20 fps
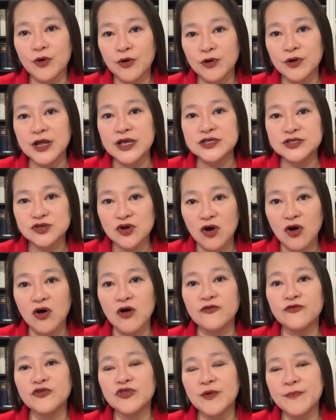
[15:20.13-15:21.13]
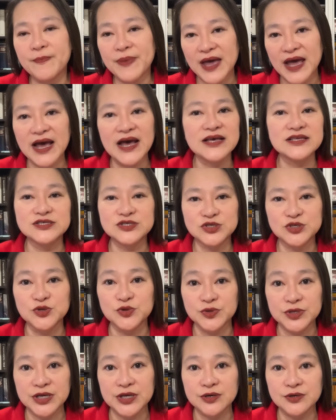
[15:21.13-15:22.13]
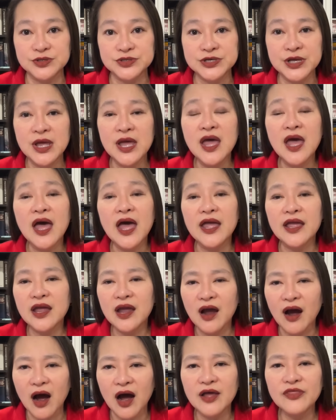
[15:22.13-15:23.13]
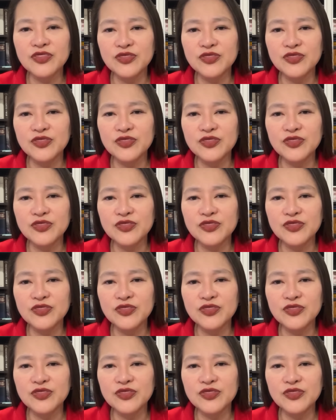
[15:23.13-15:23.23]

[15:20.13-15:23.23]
earnings call for the past two years and gone